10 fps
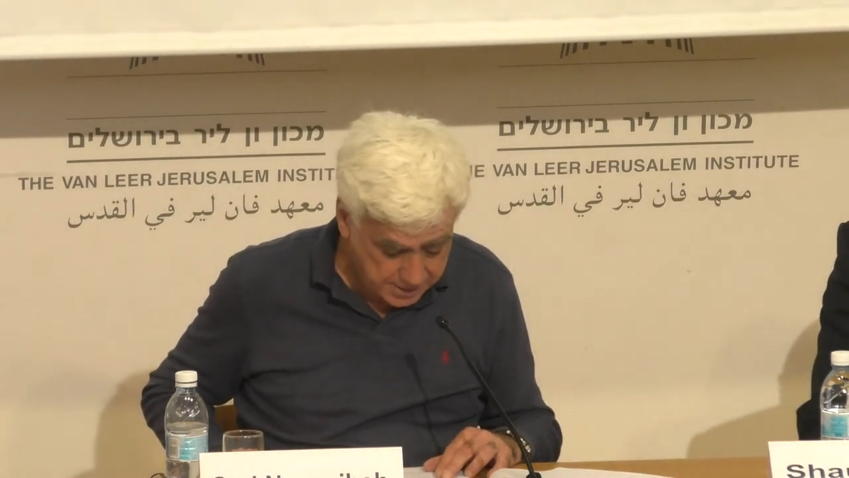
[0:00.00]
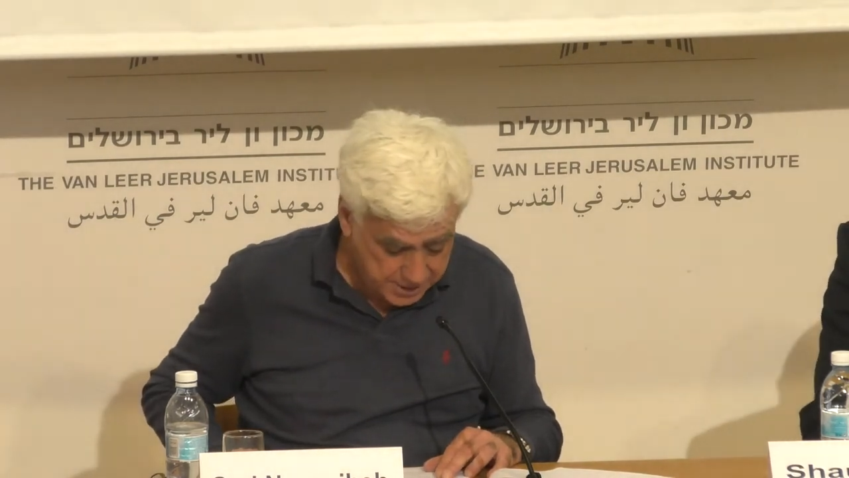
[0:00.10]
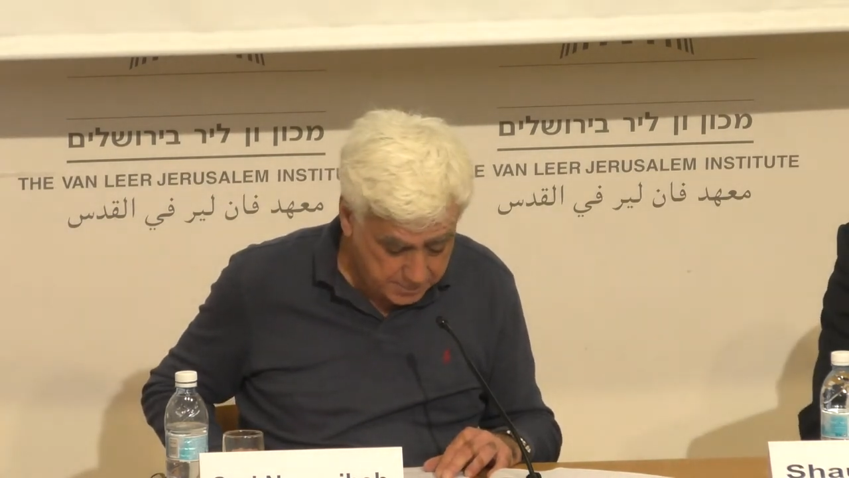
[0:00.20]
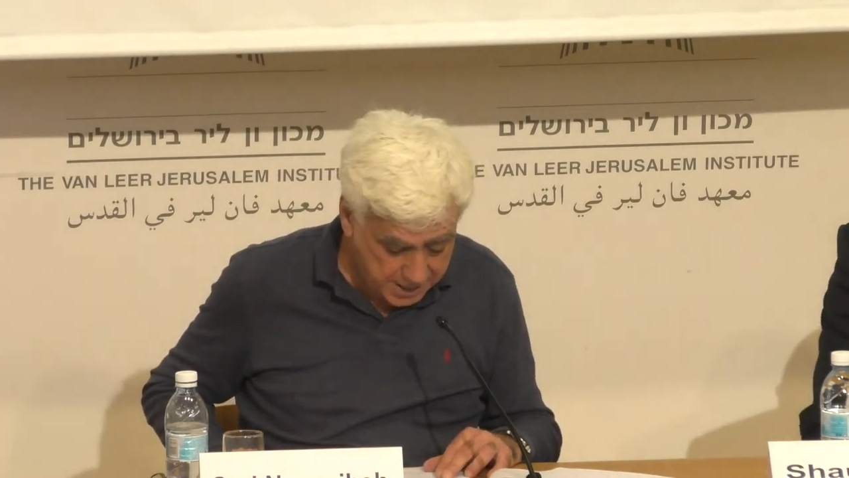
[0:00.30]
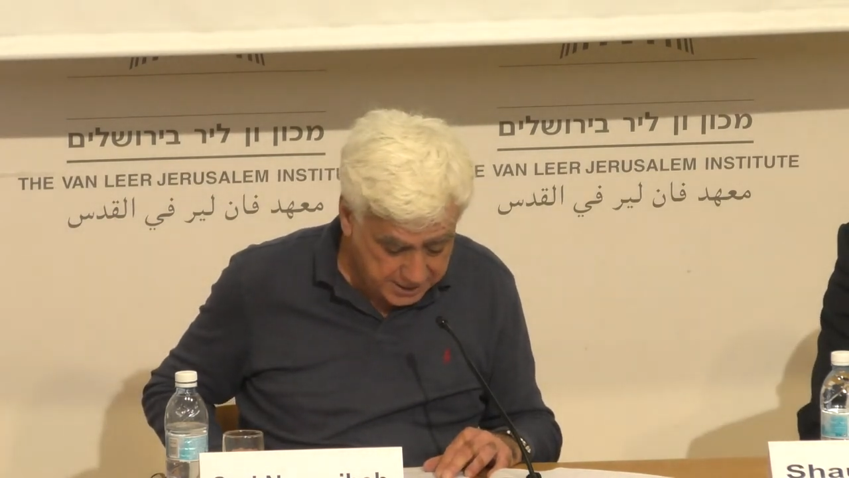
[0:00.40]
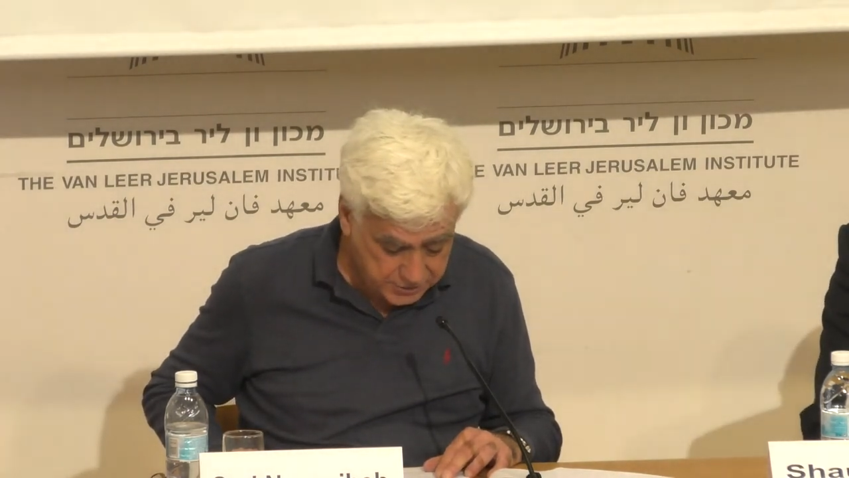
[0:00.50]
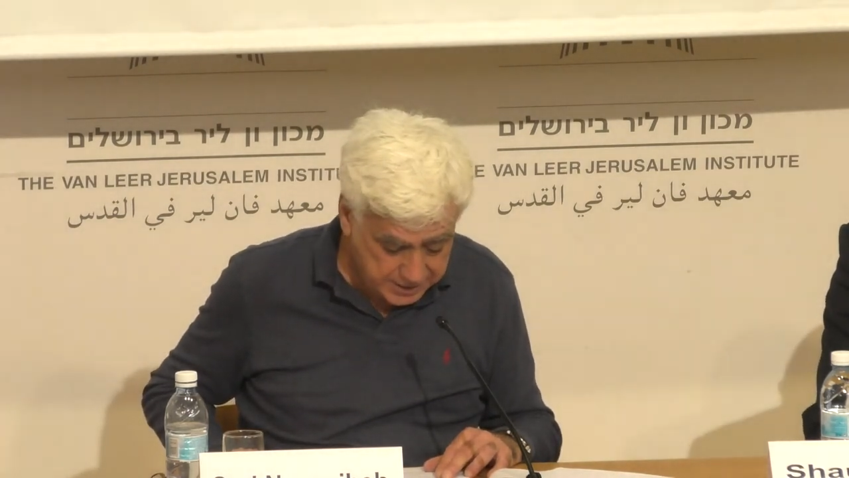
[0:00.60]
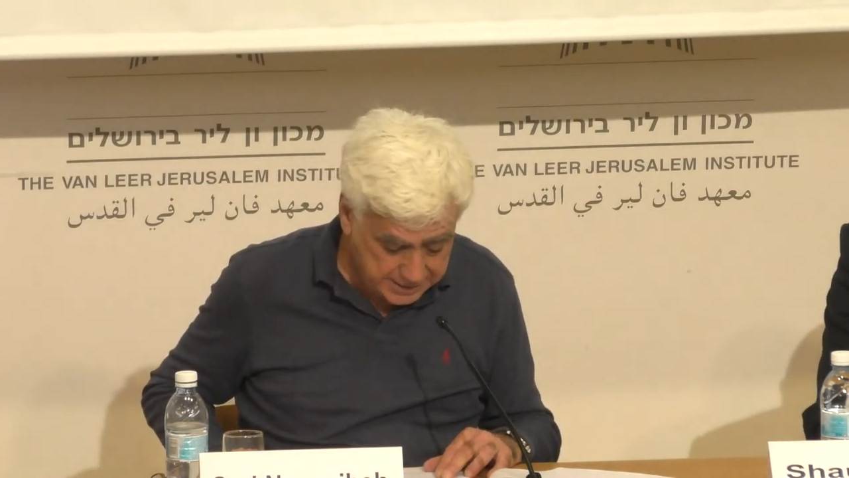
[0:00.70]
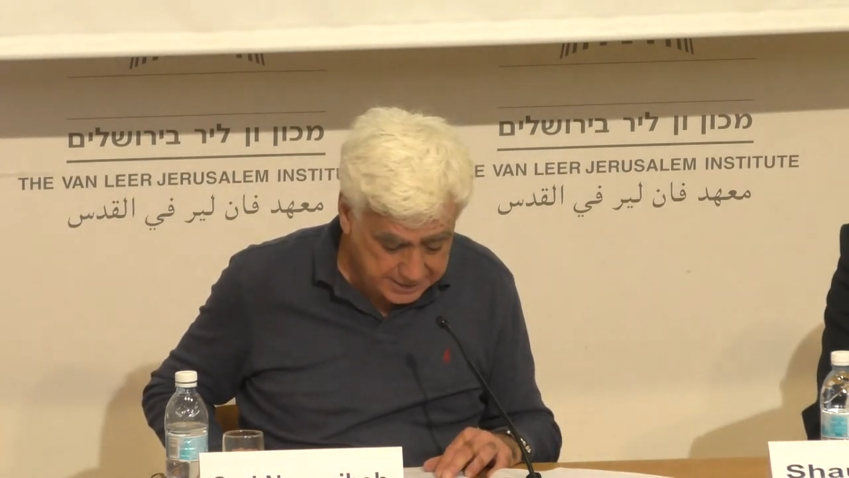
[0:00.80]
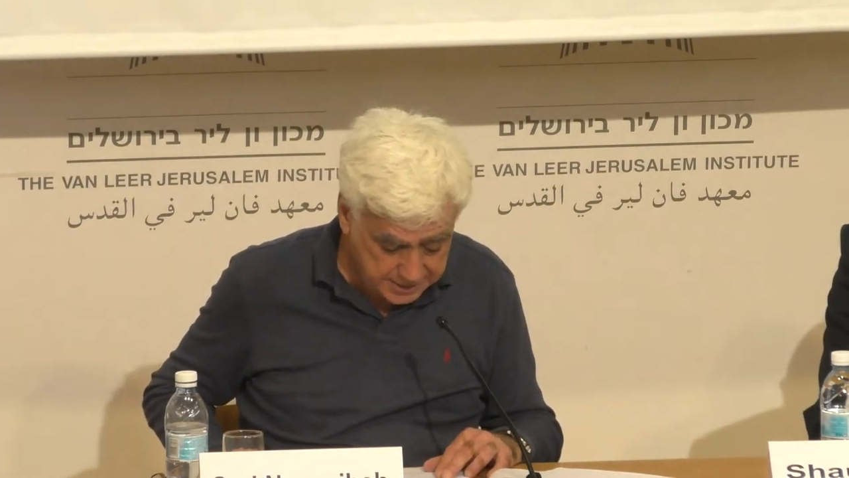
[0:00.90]
thereby
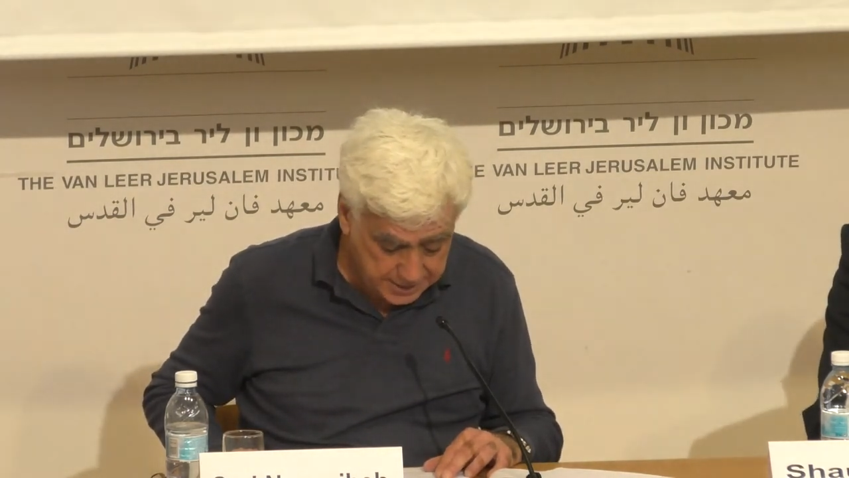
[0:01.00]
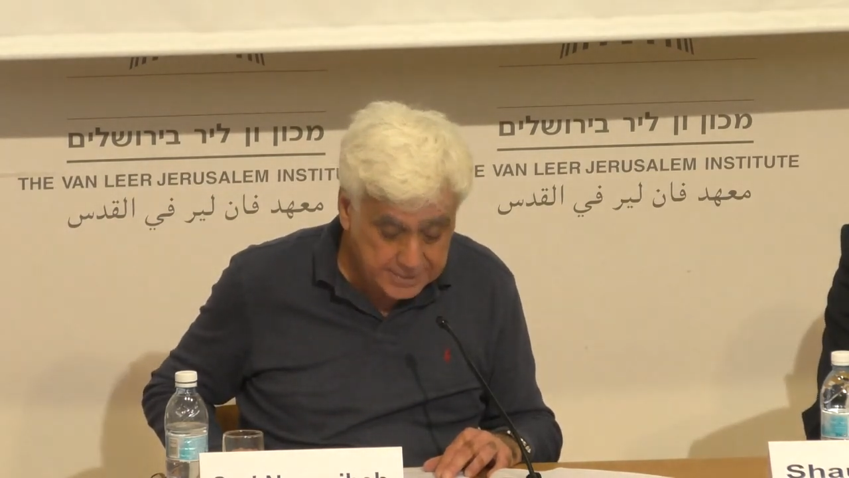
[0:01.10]
creating a